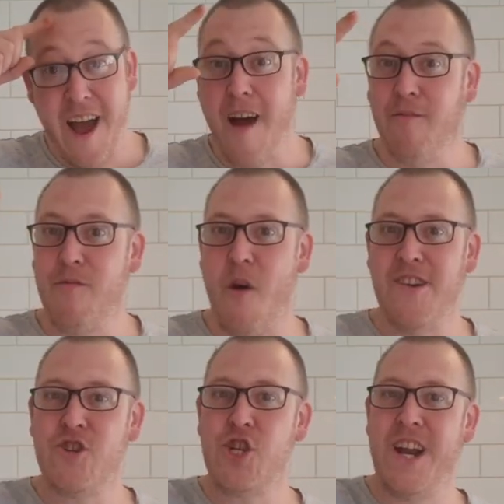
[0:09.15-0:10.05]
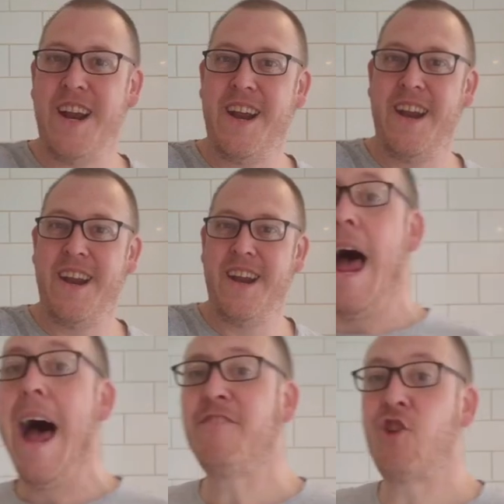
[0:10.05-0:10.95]
I'm French.
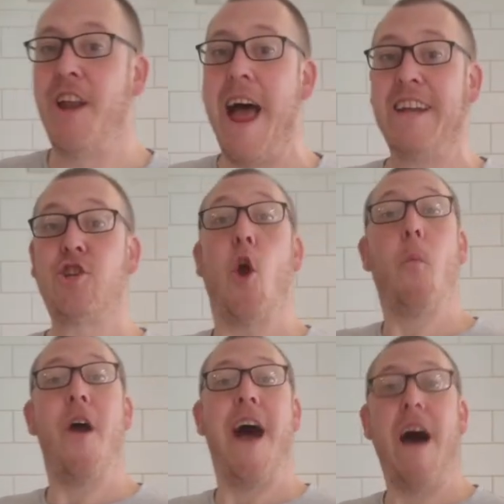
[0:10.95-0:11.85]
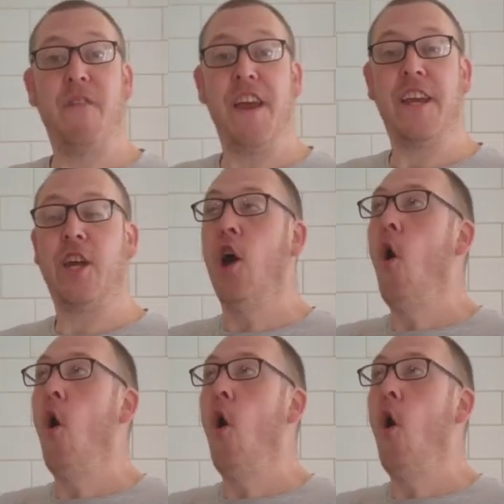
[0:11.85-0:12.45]
And tonight we're having